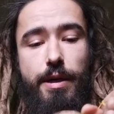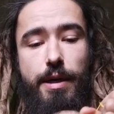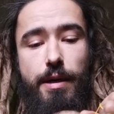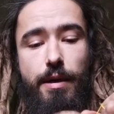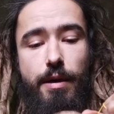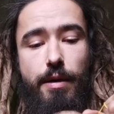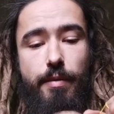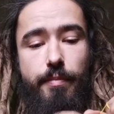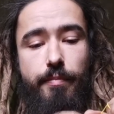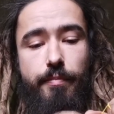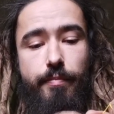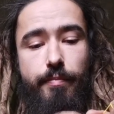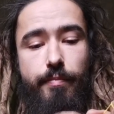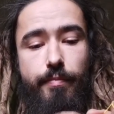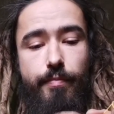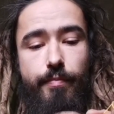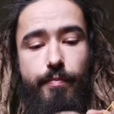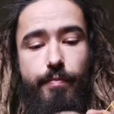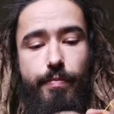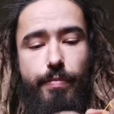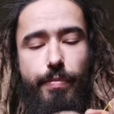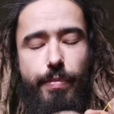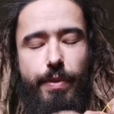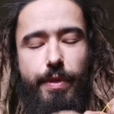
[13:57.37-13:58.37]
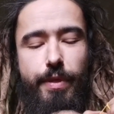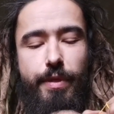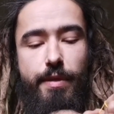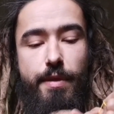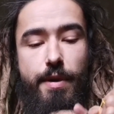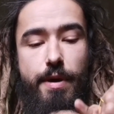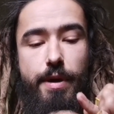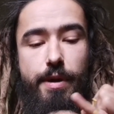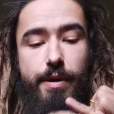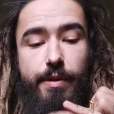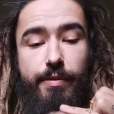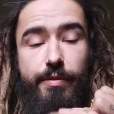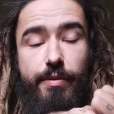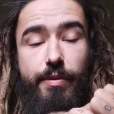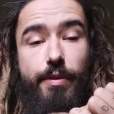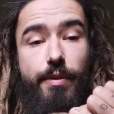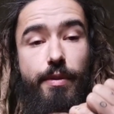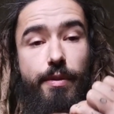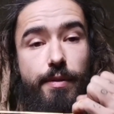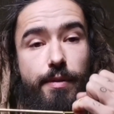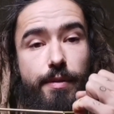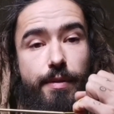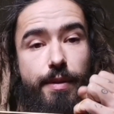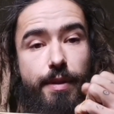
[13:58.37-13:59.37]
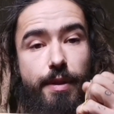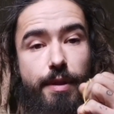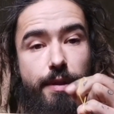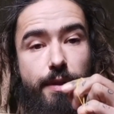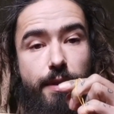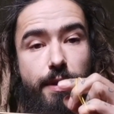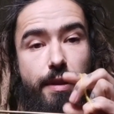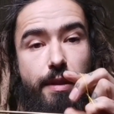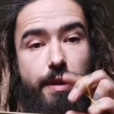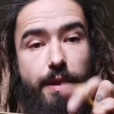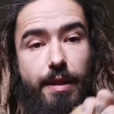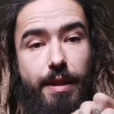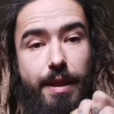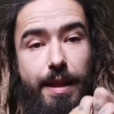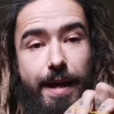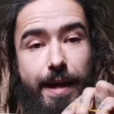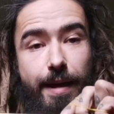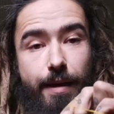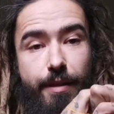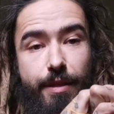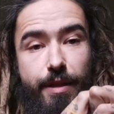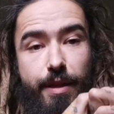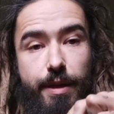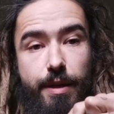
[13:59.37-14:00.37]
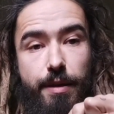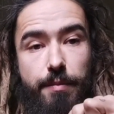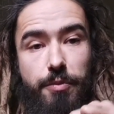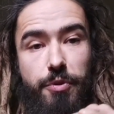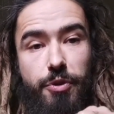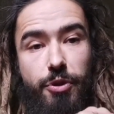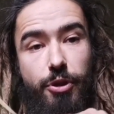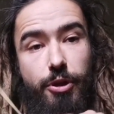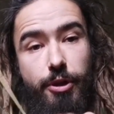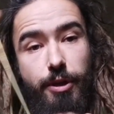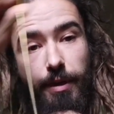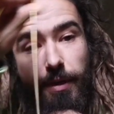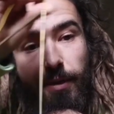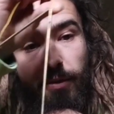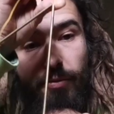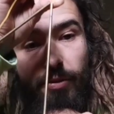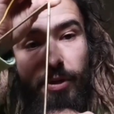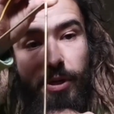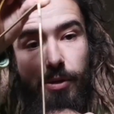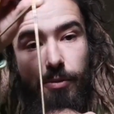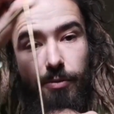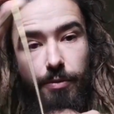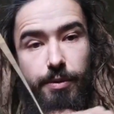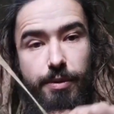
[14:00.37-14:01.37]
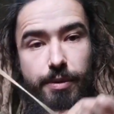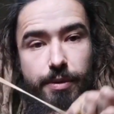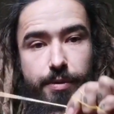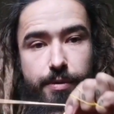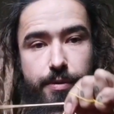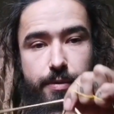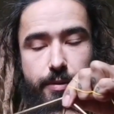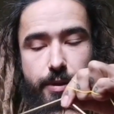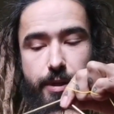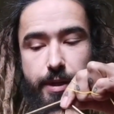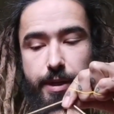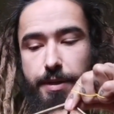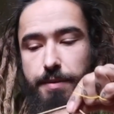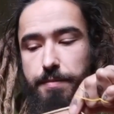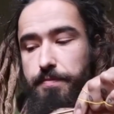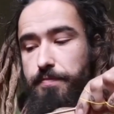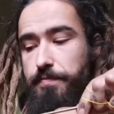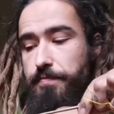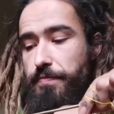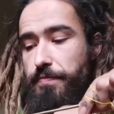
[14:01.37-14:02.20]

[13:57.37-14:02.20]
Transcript: um, is the the leg that I'm turning around right